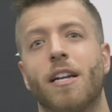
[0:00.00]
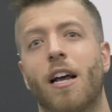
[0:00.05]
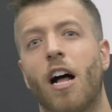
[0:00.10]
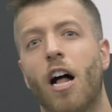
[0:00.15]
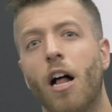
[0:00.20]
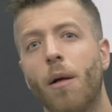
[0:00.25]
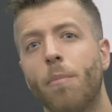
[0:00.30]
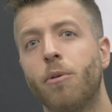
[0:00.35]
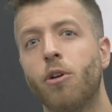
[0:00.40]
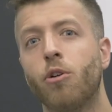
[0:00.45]
to
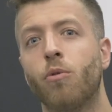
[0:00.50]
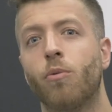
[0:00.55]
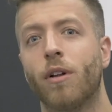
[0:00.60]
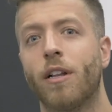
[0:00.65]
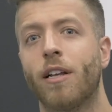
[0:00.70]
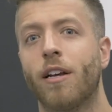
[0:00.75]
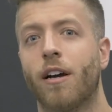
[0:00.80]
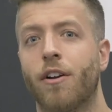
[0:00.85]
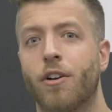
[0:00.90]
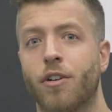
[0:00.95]
help you
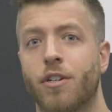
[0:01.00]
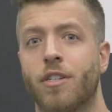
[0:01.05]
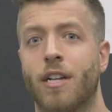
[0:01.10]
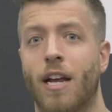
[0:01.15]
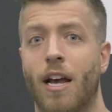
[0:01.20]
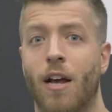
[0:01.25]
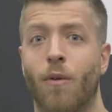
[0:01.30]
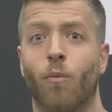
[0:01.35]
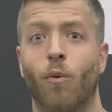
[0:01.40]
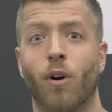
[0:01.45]
really
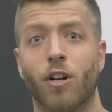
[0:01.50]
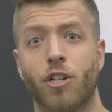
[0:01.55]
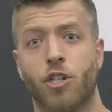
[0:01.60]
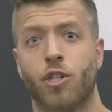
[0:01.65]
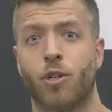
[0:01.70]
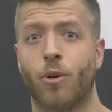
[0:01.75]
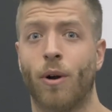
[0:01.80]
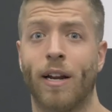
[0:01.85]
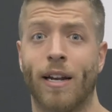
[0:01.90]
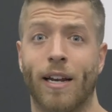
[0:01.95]
understand what
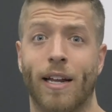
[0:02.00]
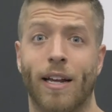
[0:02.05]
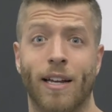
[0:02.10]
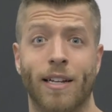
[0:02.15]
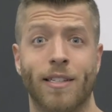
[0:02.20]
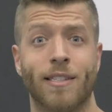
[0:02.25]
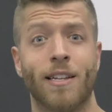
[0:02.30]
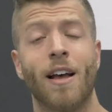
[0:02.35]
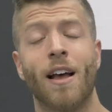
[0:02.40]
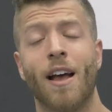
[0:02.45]
strain
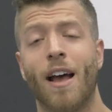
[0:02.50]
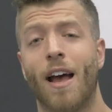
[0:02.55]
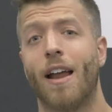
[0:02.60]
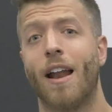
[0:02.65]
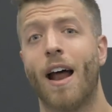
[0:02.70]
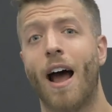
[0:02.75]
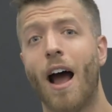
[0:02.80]
is and